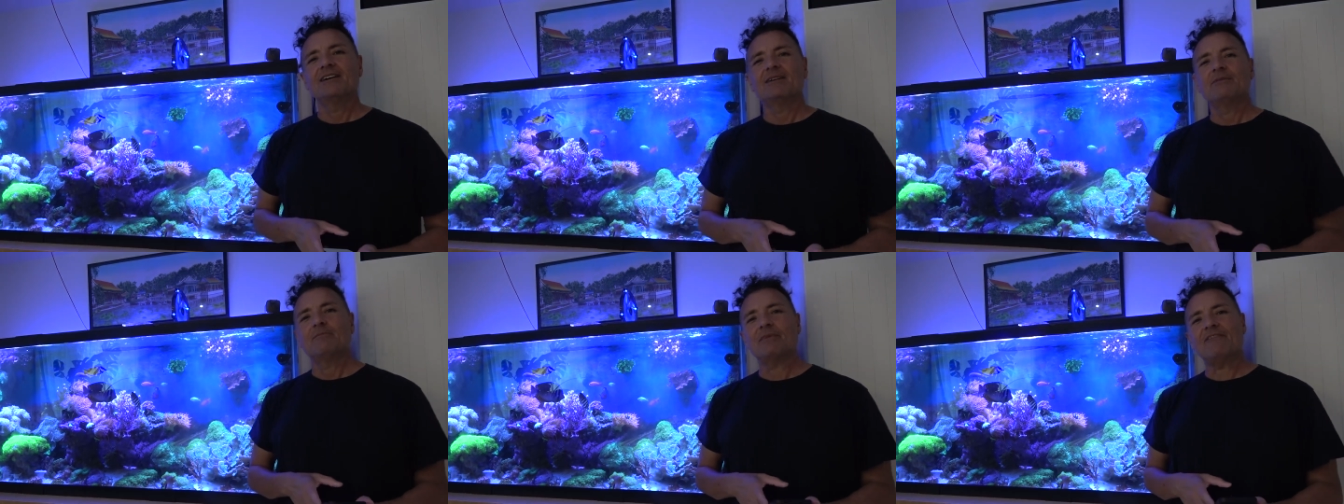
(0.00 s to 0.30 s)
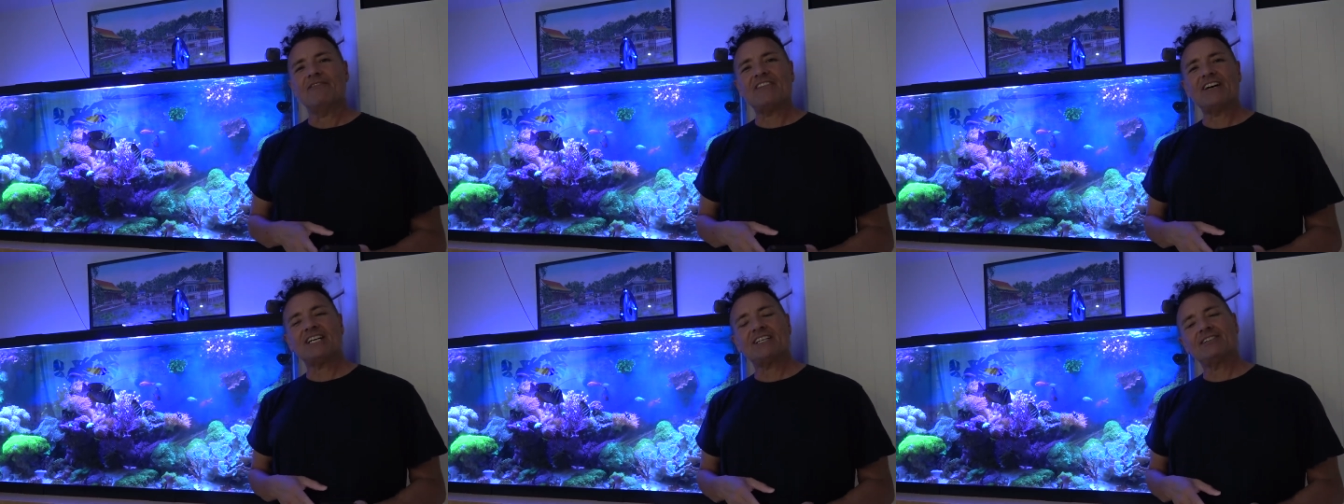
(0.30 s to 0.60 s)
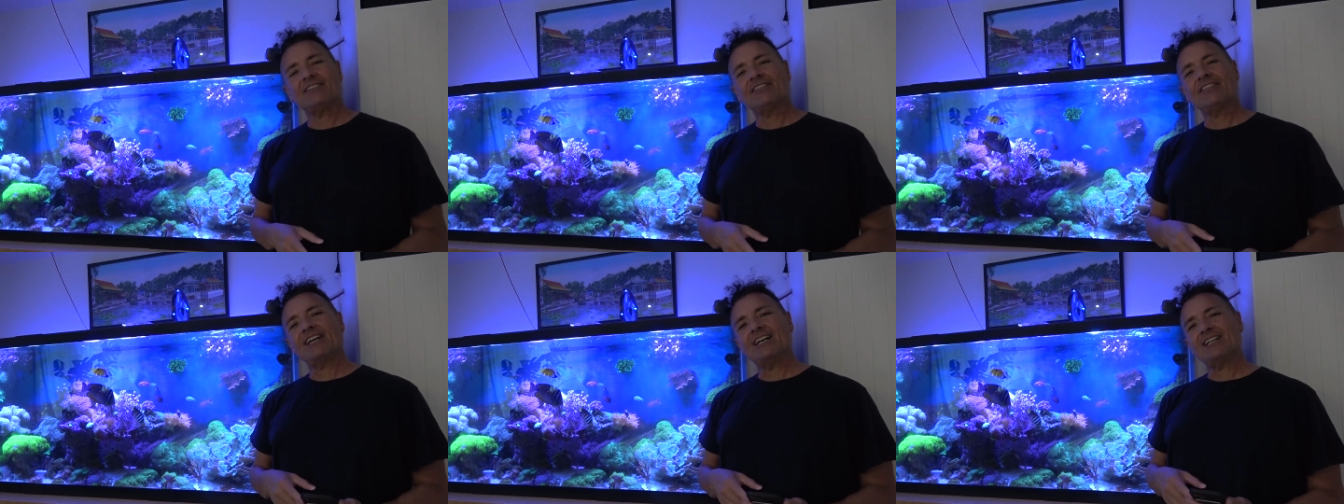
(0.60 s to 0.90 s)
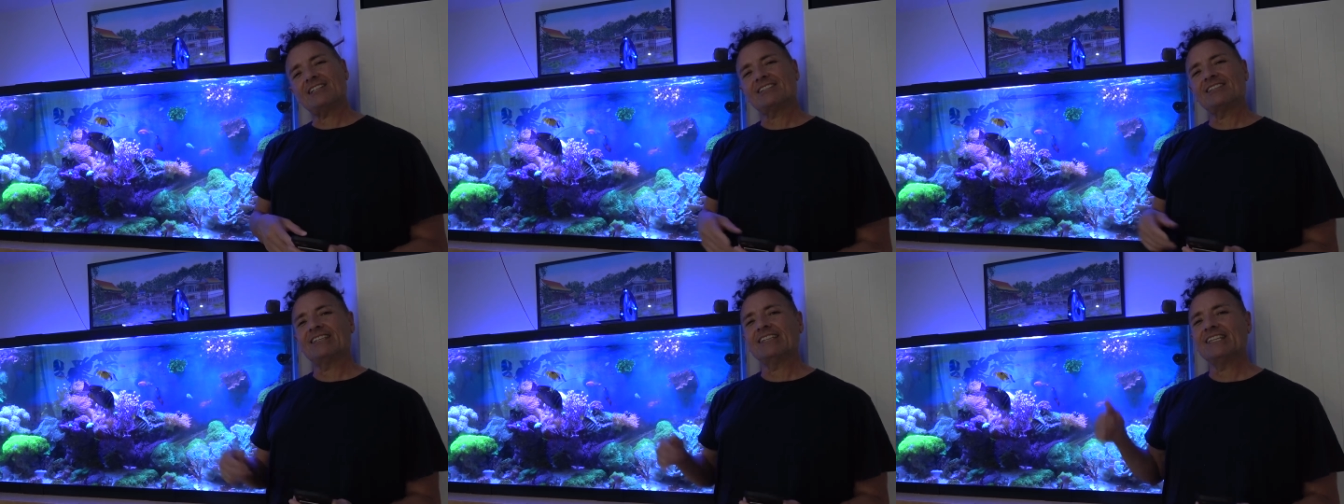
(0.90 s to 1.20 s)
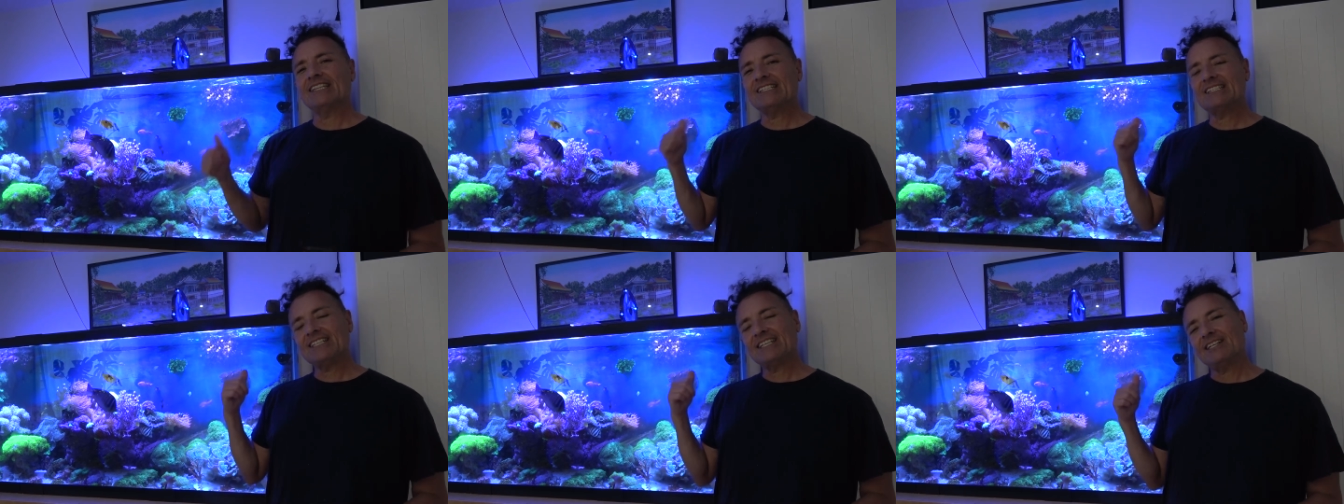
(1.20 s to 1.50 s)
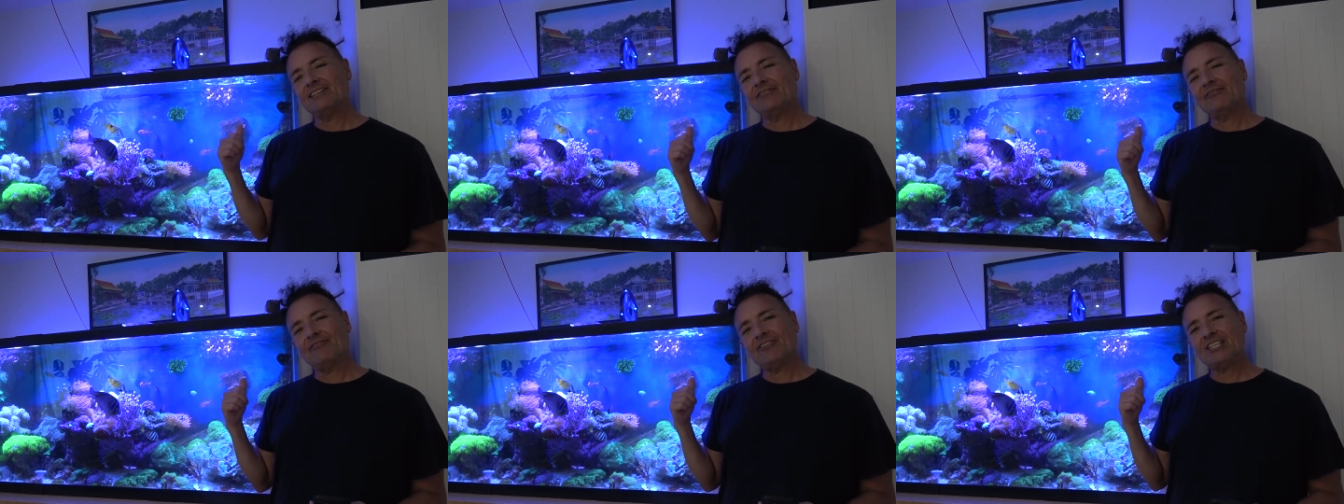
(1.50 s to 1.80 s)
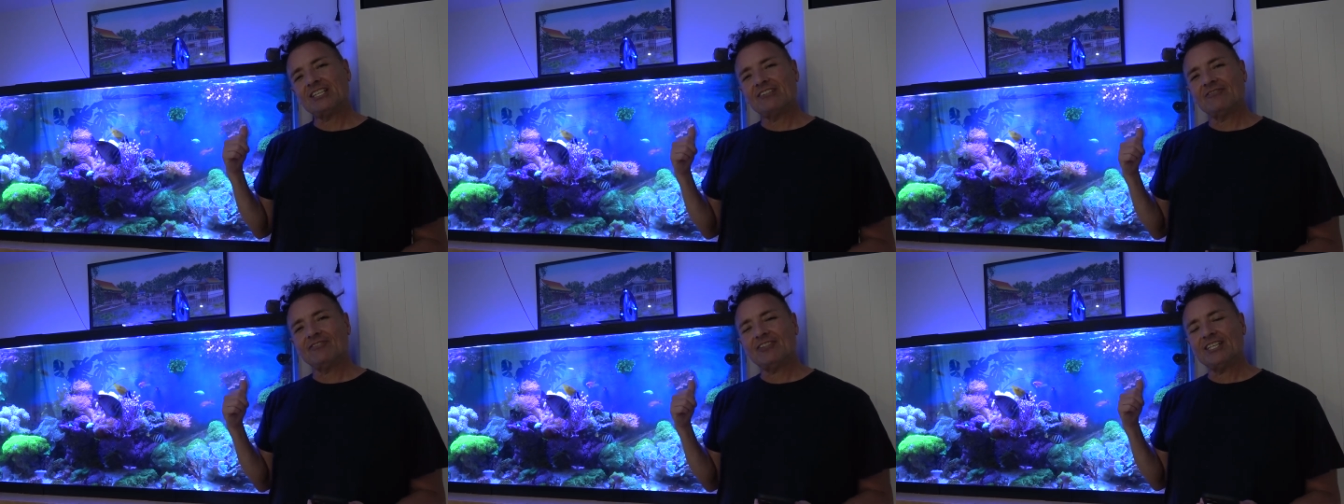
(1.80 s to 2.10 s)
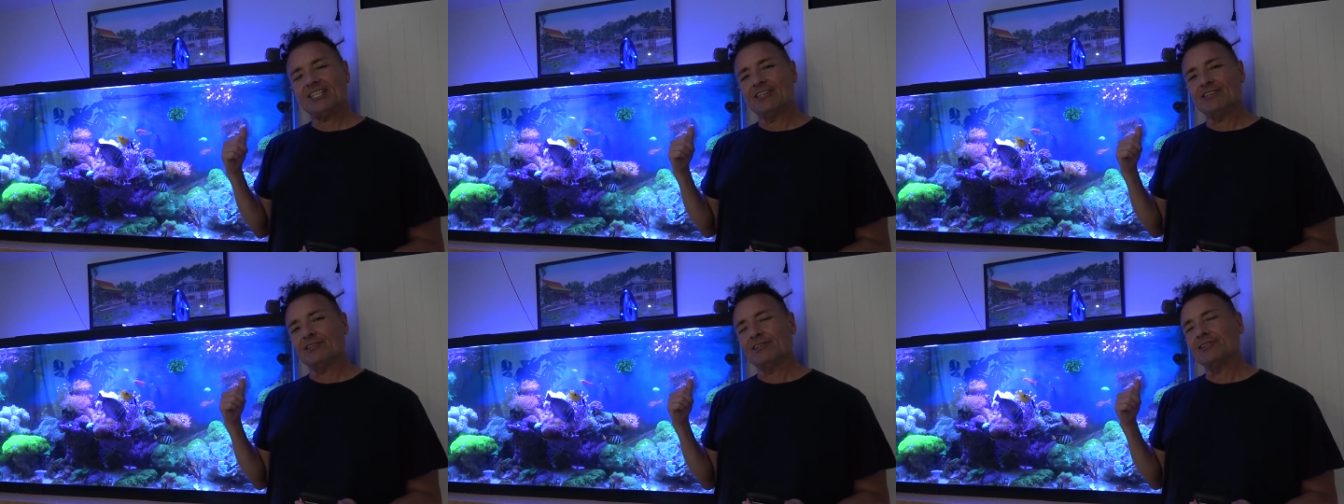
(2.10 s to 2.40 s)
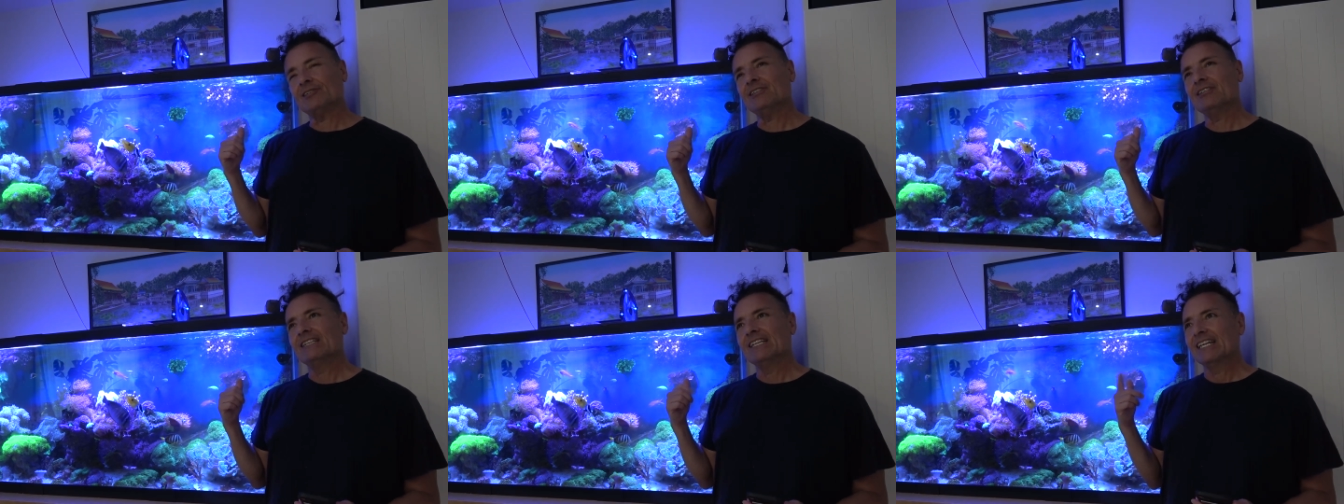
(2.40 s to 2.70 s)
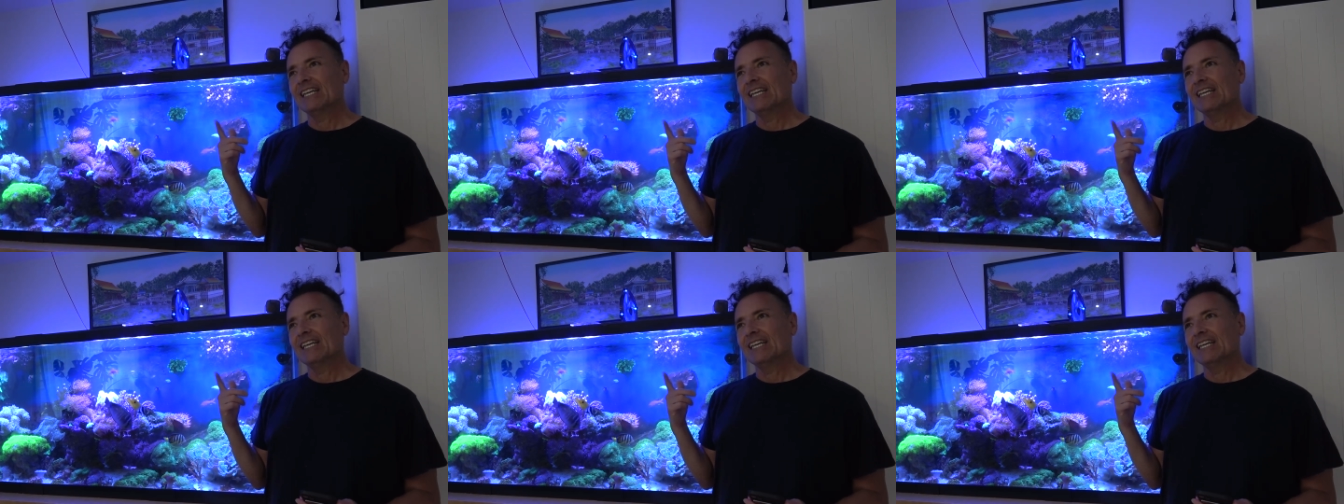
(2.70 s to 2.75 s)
My final thoughts on this here fish feeder.